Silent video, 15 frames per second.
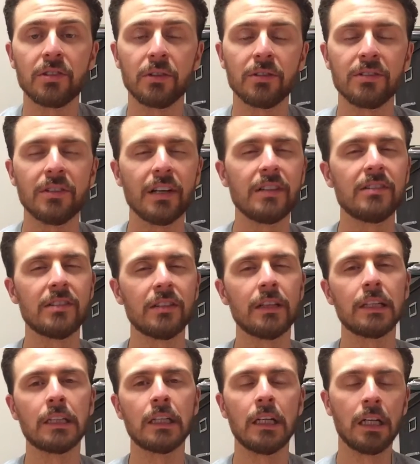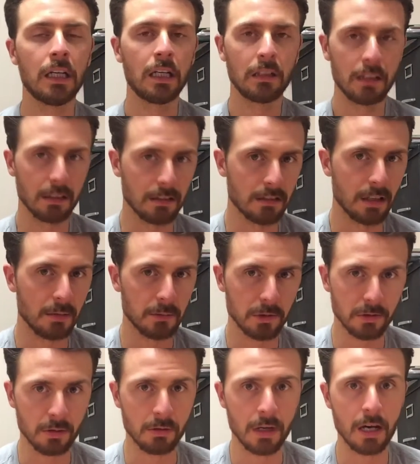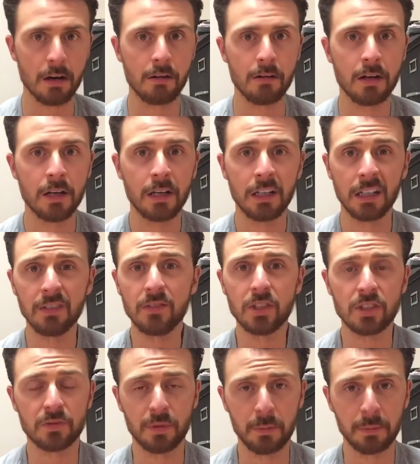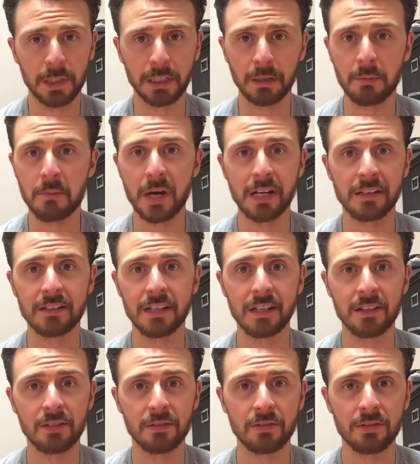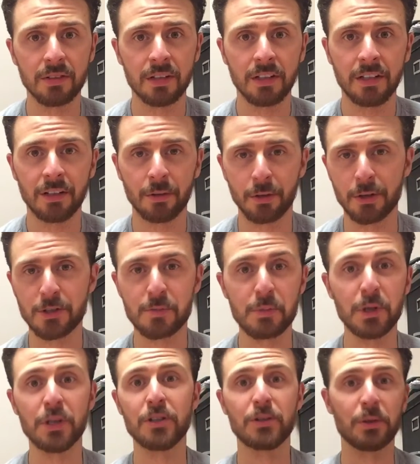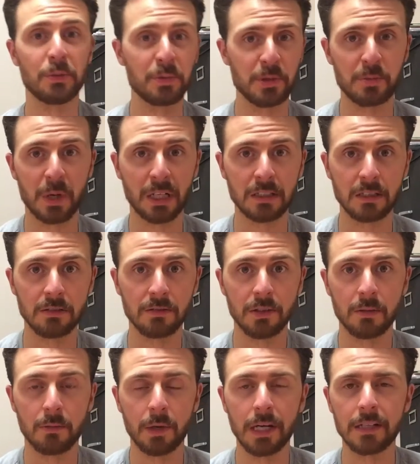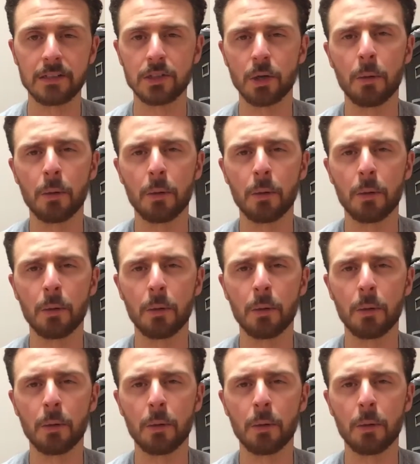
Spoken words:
So it's nice to like take the time to slow down, even just from like a meditative or a spiritual perspective, right?